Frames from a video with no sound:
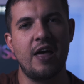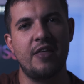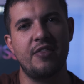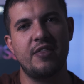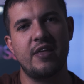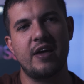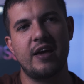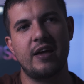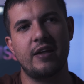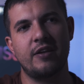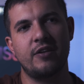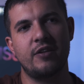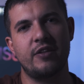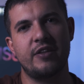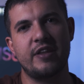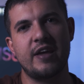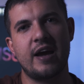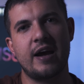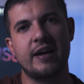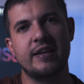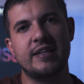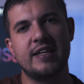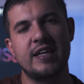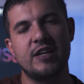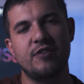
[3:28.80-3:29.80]
And then the
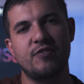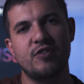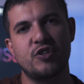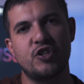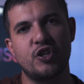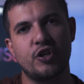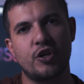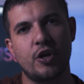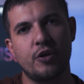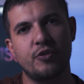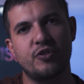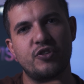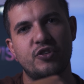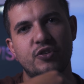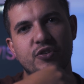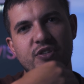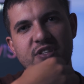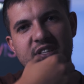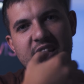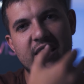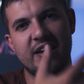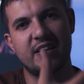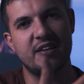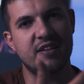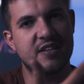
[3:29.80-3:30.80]
idea is you go to your
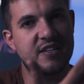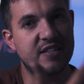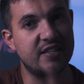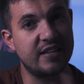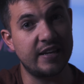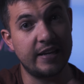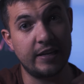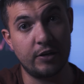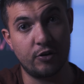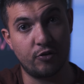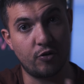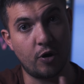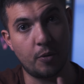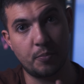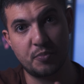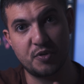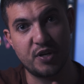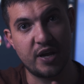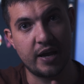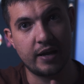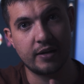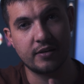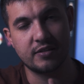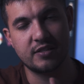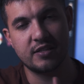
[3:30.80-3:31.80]
second scene or
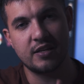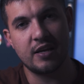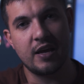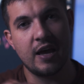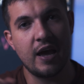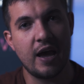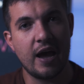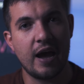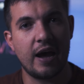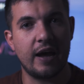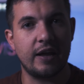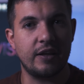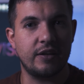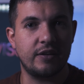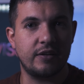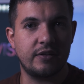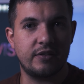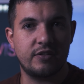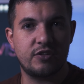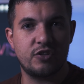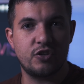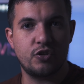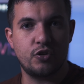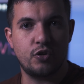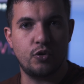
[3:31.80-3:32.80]
object
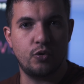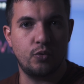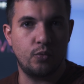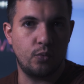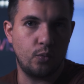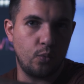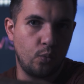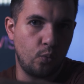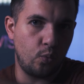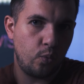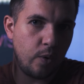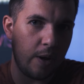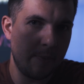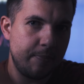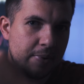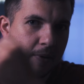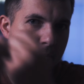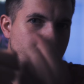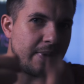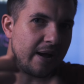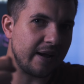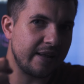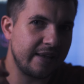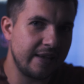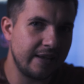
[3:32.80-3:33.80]
and you whip
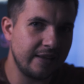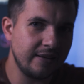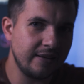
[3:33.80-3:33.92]
it back